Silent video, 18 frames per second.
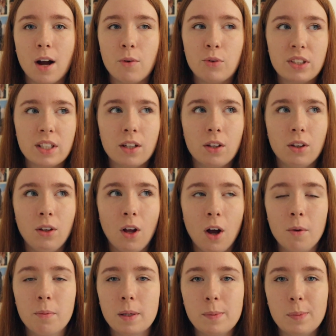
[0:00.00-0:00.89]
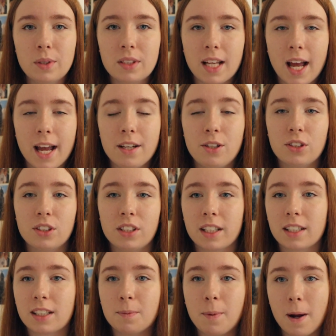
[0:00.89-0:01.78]
I've seen a lot of people say just
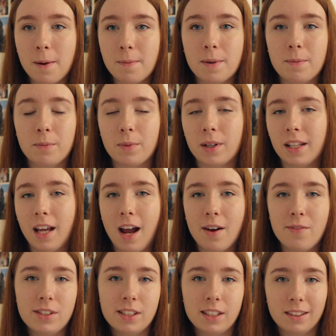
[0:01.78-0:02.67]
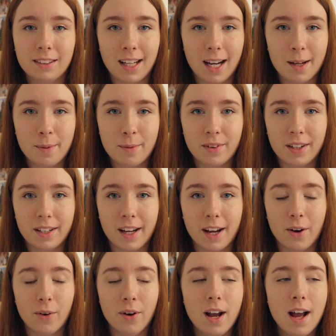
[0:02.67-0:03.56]
experiment with every single type of
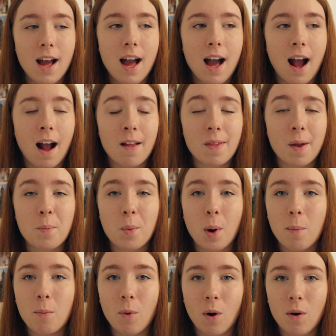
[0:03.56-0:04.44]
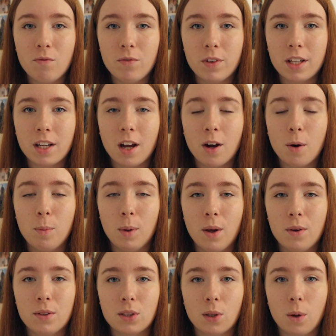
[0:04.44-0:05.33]
video, and then when one video
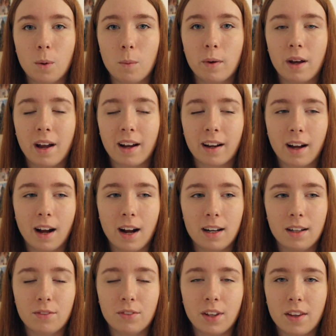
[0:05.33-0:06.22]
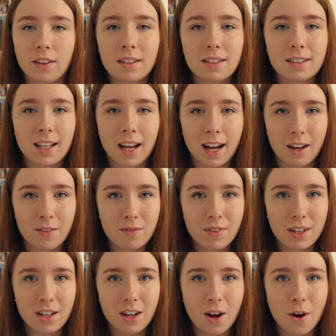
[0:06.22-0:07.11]
blows up and kind of then the second
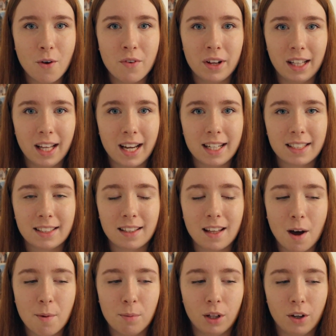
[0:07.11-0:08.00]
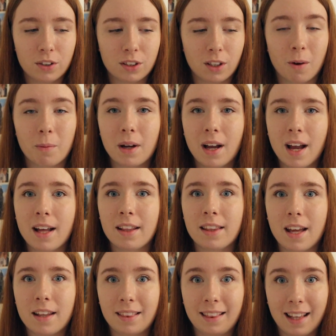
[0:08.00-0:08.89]
video related to that blows up,
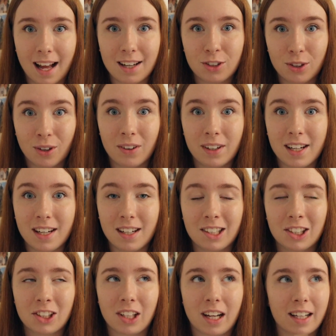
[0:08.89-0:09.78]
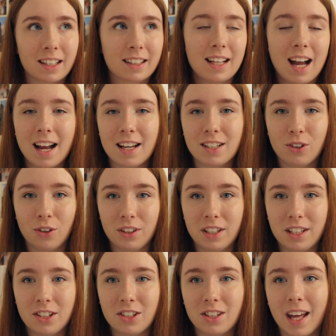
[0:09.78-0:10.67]
then that's your niche, like that is your
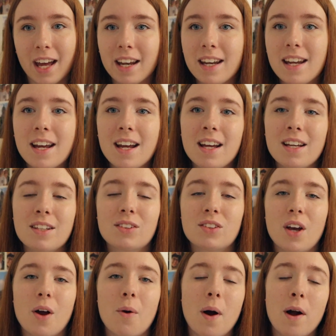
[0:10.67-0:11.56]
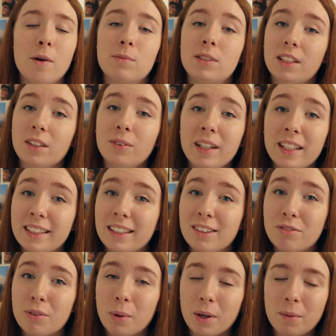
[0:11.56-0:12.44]
niche then. So I'm still
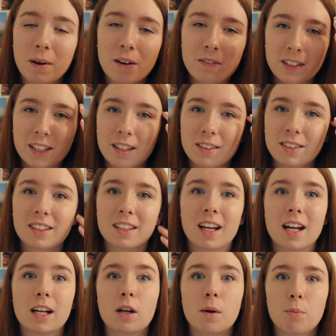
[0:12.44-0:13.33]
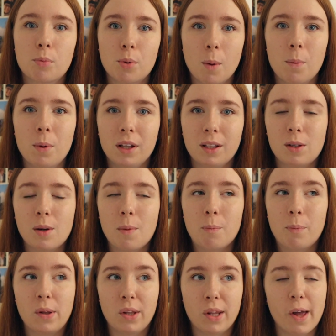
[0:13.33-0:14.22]
waiting for one of my videos to like properly
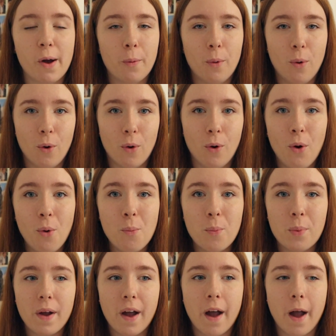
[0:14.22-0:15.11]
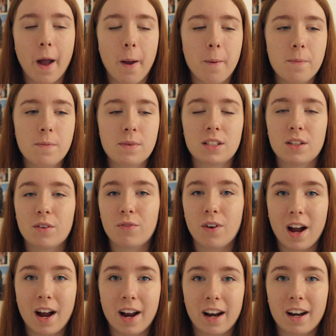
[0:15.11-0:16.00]
blow up to
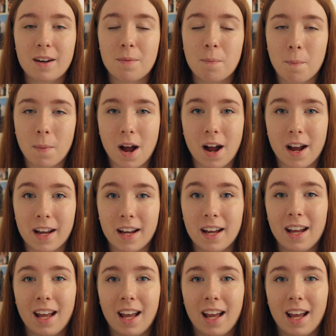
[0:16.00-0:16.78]
find my